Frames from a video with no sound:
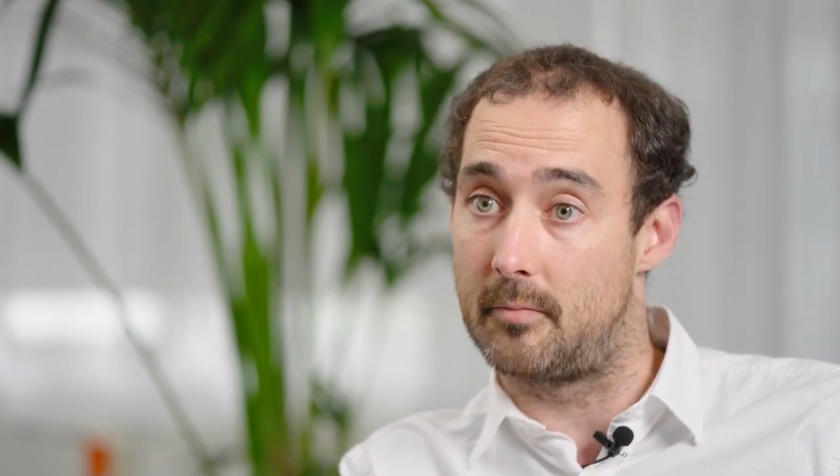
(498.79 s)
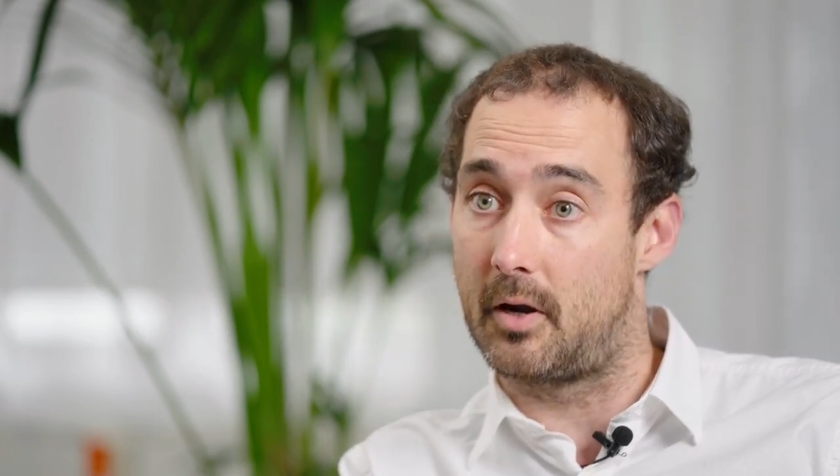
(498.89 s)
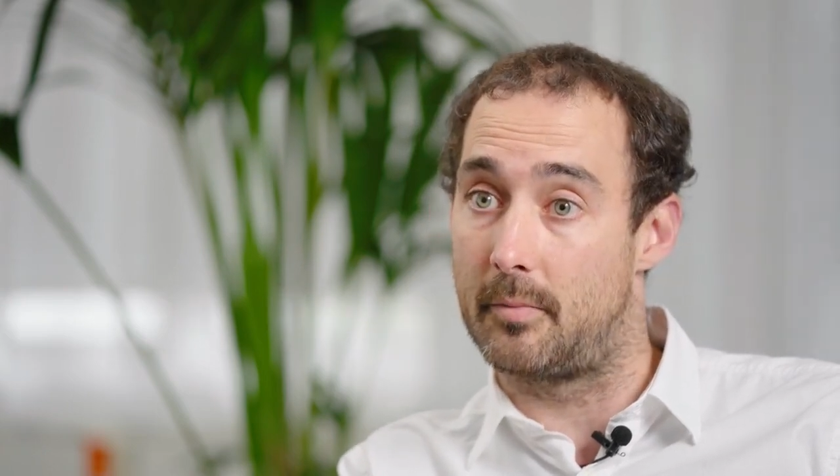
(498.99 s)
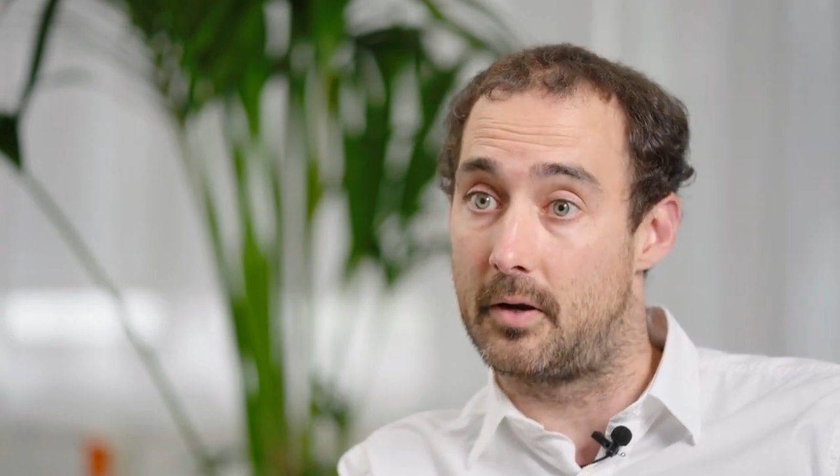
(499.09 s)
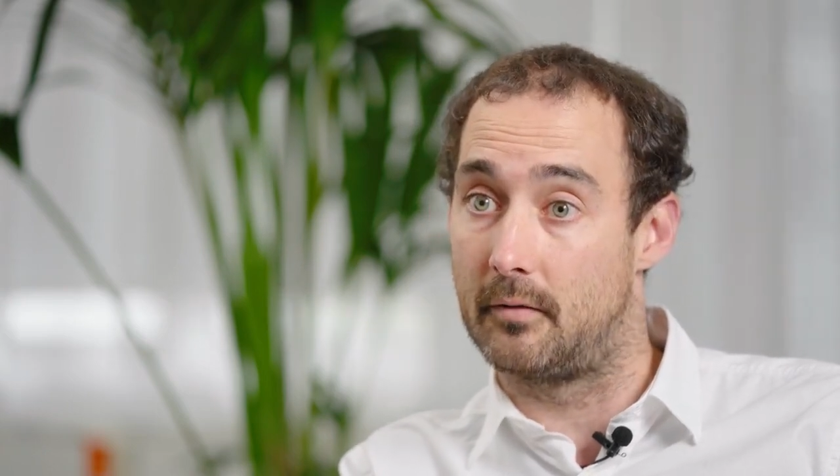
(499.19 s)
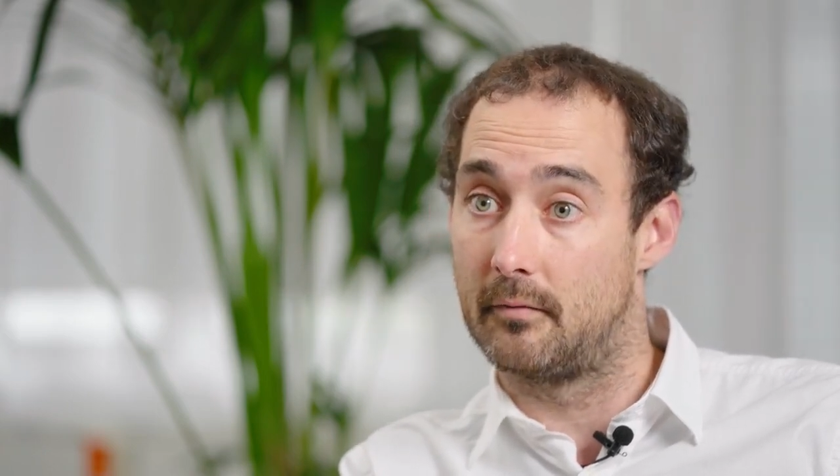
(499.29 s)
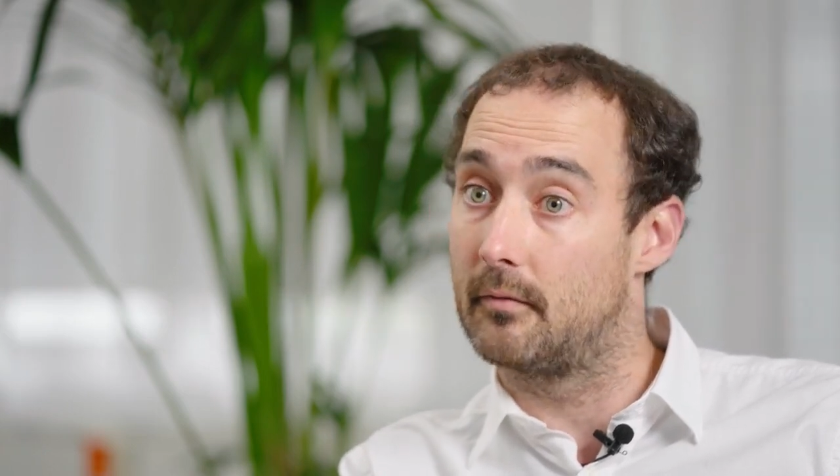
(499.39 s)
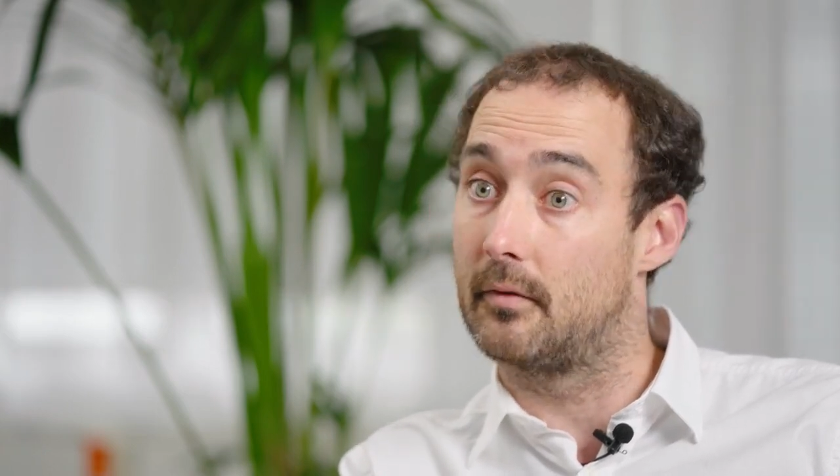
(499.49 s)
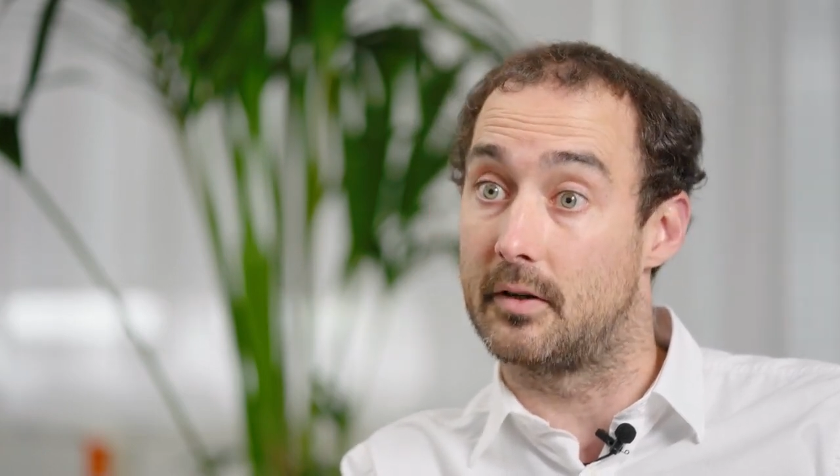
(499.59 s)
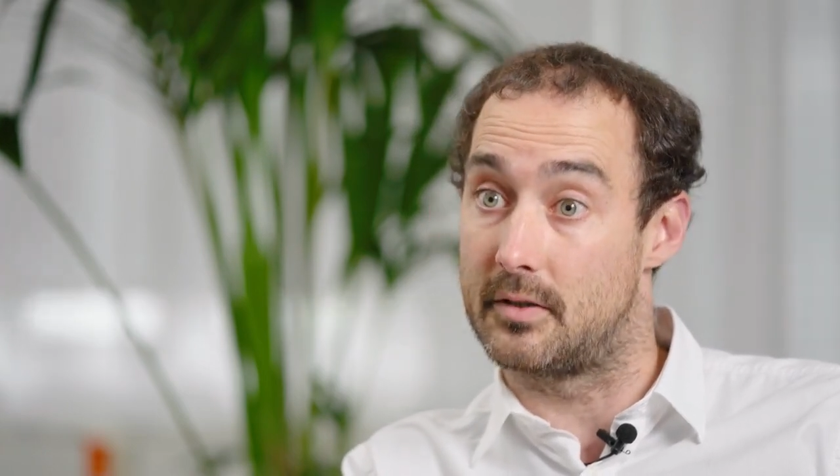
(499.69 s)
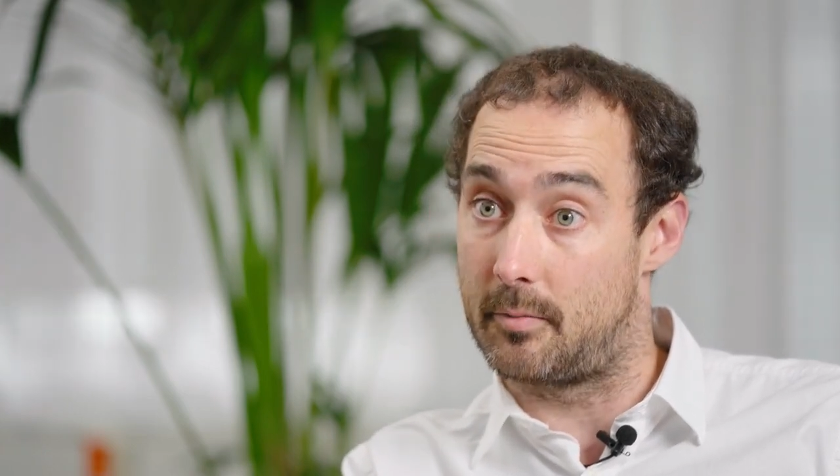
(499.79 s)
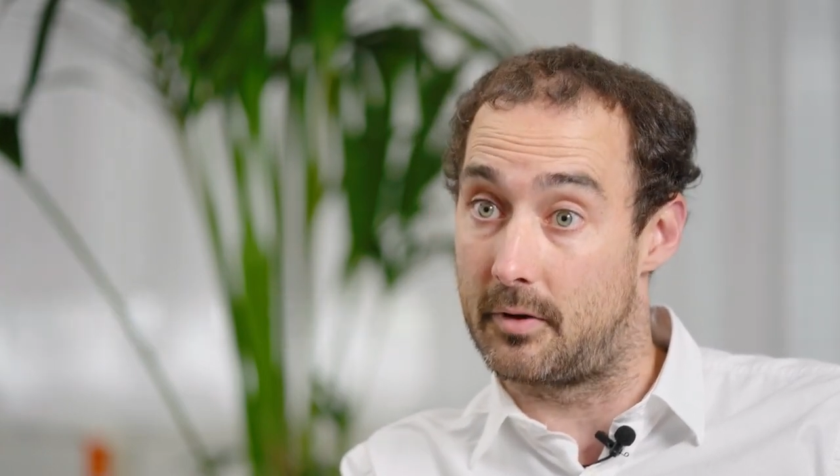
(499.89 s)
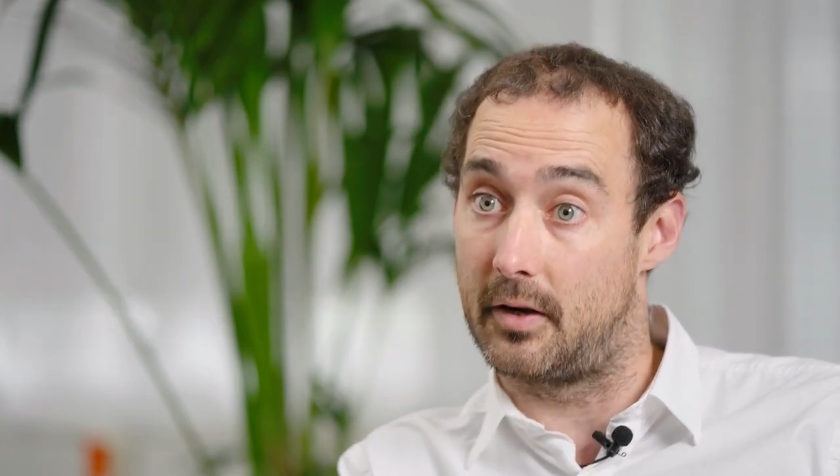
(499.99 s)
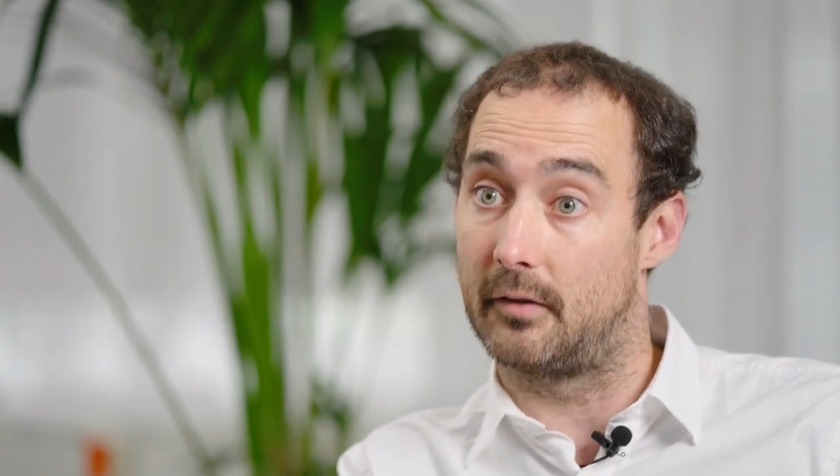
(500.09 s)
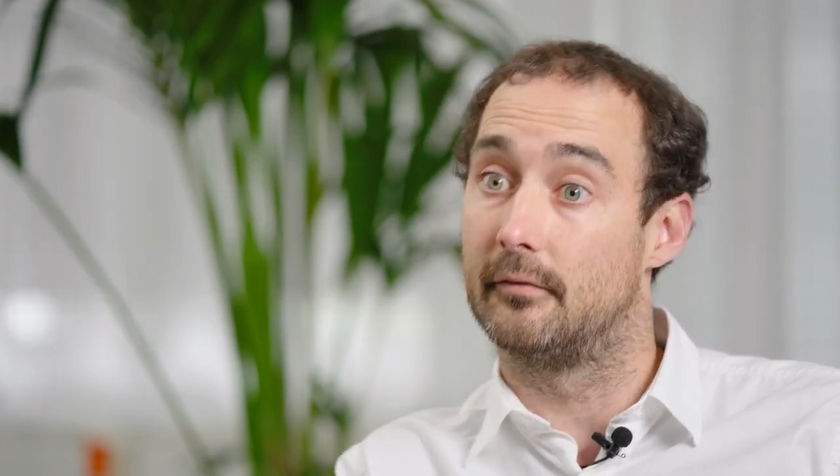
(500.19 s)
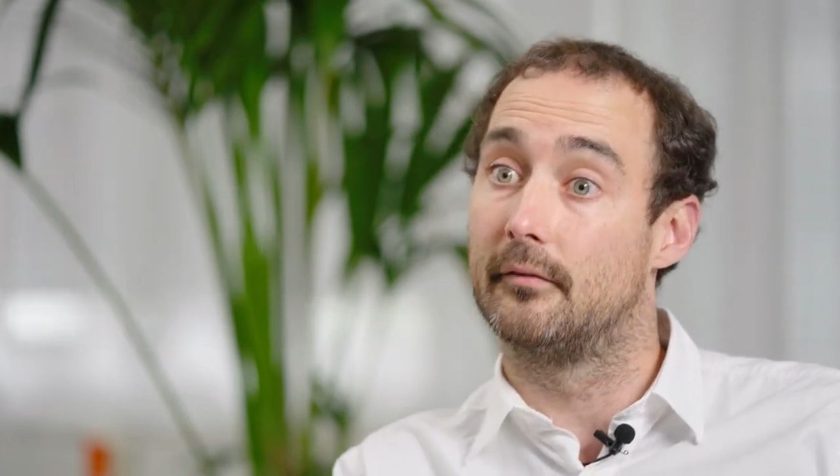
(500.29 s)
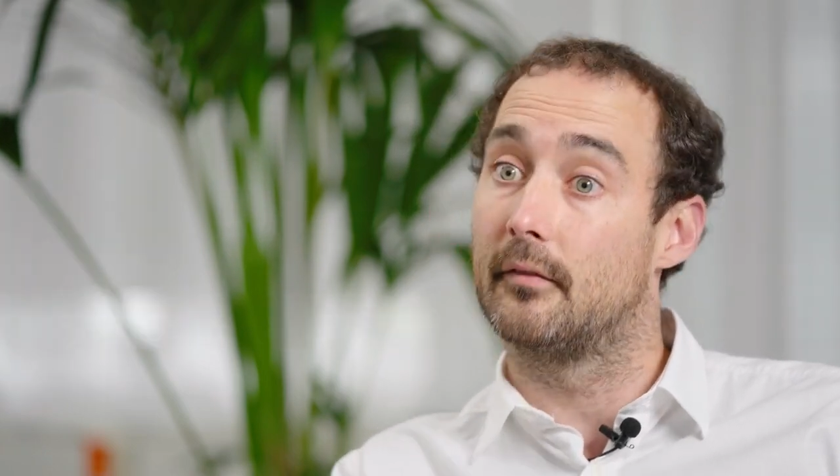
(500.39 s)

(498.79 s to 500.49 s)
might be exhibiting